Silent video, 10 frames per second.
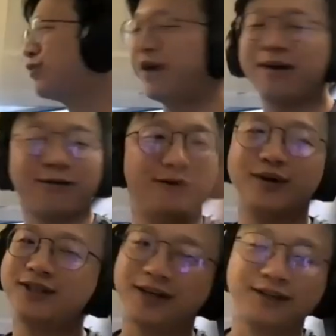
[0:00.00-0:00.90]
we've had a
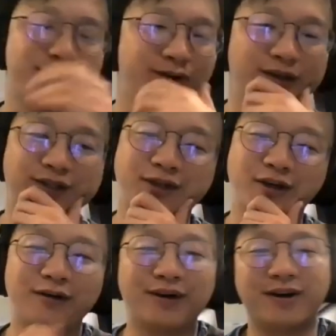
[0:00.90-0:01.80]
few exchanges a few years
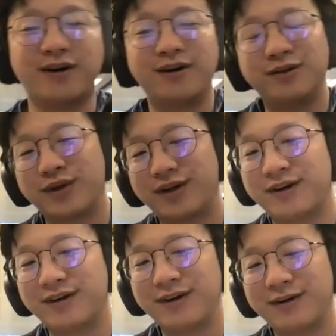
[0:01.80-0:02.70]
ago on
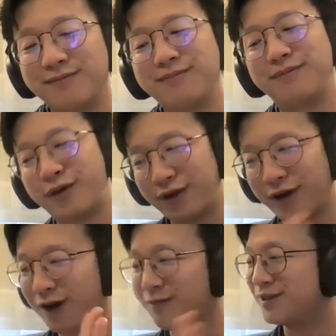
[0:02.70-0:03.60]
Twitter, both
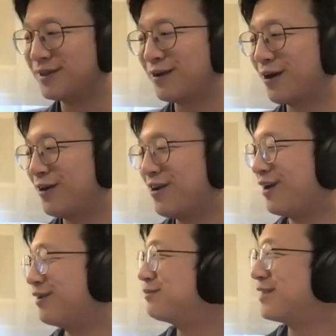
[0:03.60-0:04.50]
anonymously and
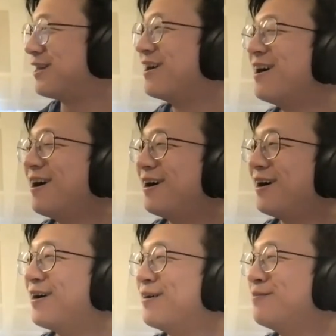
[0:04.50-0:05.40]
non-anonymously.
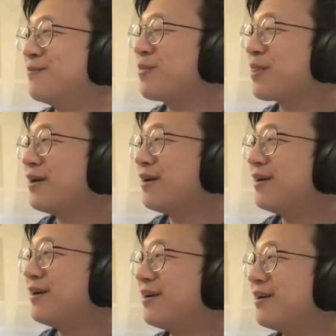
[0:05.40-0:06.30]

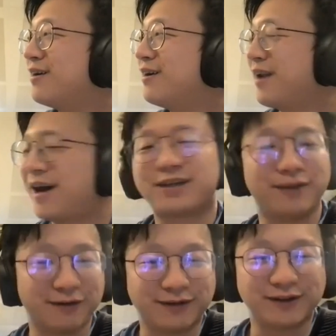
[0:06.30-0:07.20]
An
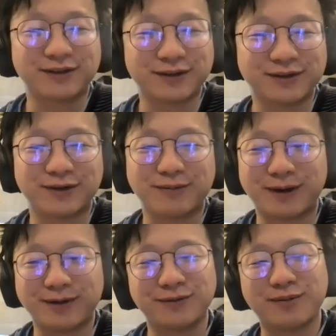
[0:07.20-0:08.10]
active inference. So you
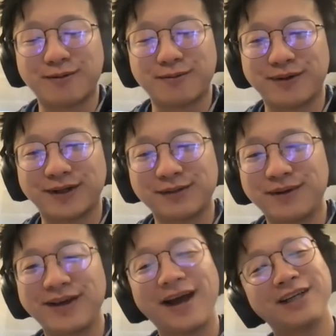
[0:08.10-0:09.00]
might remember me as
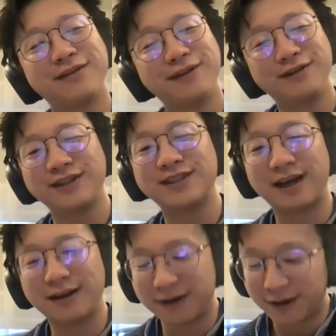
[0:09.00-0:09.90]
a big active inference,
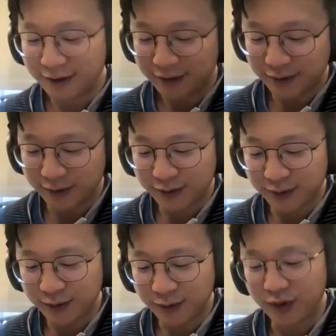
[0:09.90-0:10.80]
Dan. So
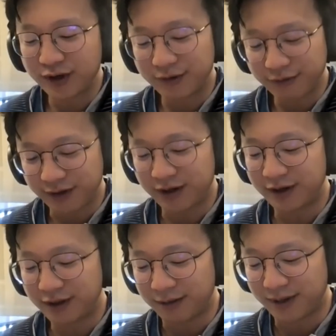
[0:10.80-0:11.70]
one of
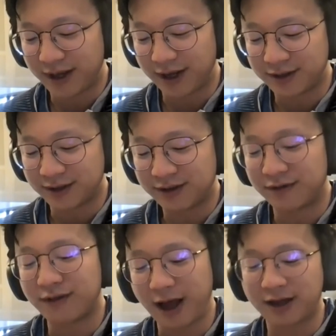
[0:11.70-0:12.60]
the
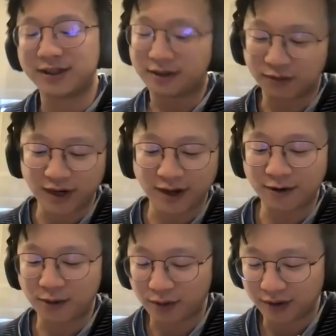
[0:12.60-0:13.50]
implications of that and
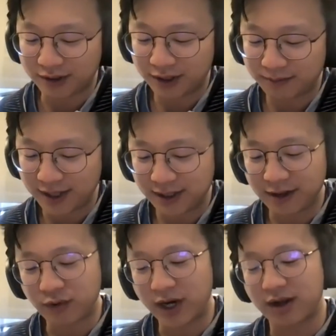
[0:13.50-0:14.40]
related corners is
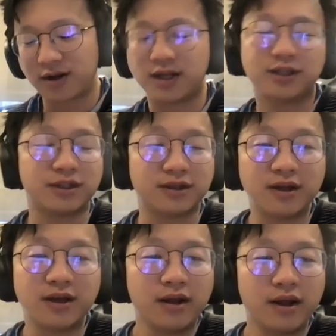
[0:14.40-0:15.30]
basically that
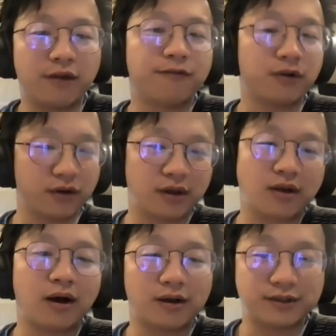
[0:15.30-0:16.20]
recognition and affirming
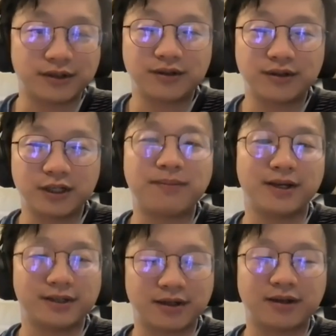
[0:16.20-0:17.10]
the causes is
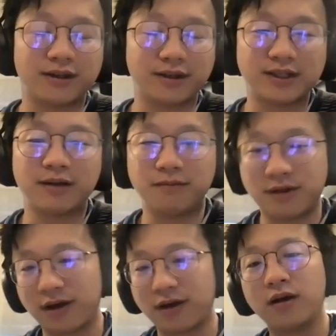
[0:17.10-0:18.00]
basically the same
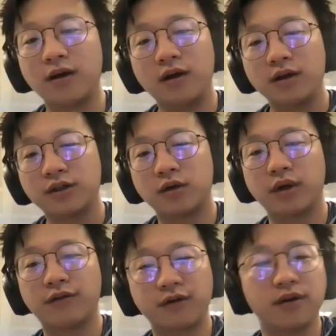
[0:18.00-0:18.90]
thing. So
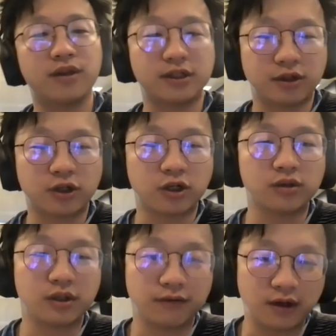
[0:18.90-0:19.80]
we infer things in
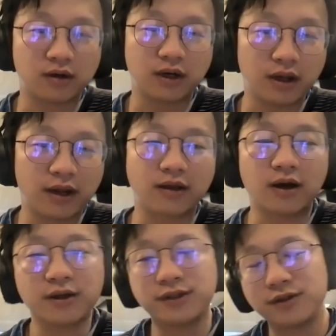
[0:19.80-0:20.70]
terms of the underlying
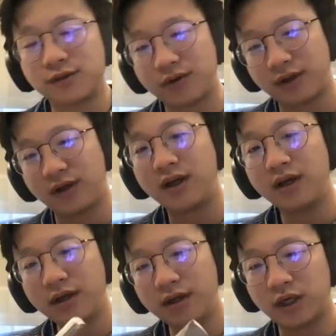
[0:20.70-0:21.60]
causes or the
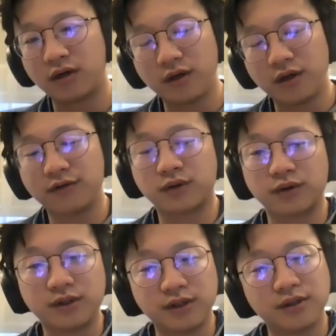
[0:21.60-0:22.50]
generative
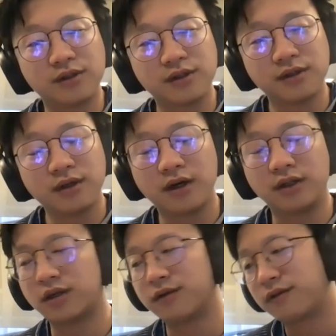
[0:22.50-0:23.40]
sources,
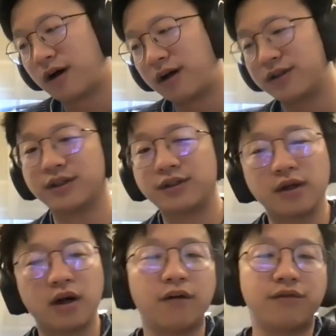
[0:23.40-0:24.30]
generative
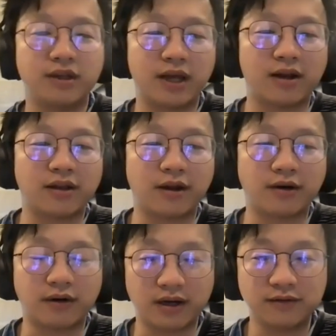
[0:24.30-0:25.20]
causes of the data
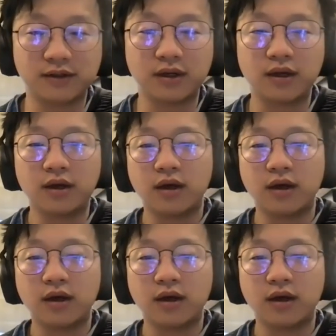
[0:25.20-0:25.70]
that arrives.